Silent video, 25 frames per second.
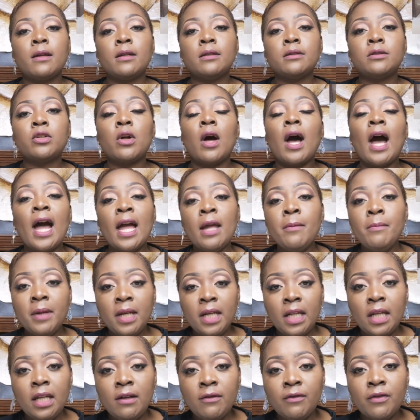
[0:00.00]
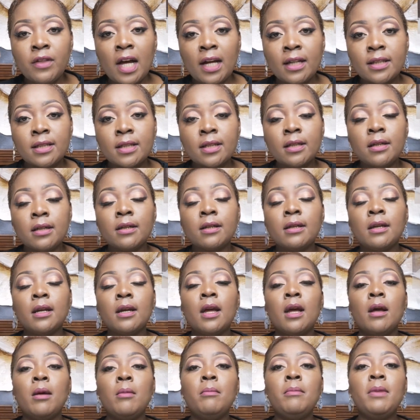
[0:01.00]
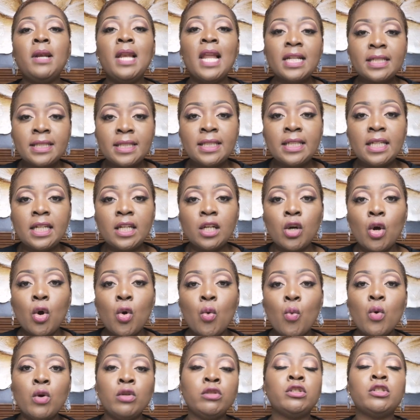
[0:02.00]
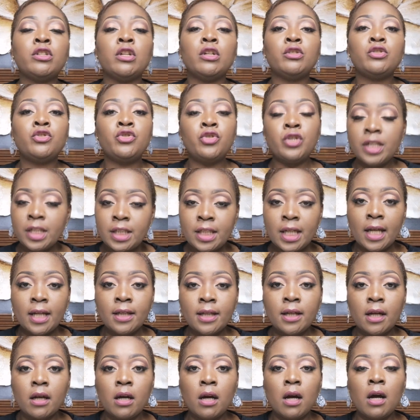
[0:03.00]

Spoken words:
So I believe that Blessing was treated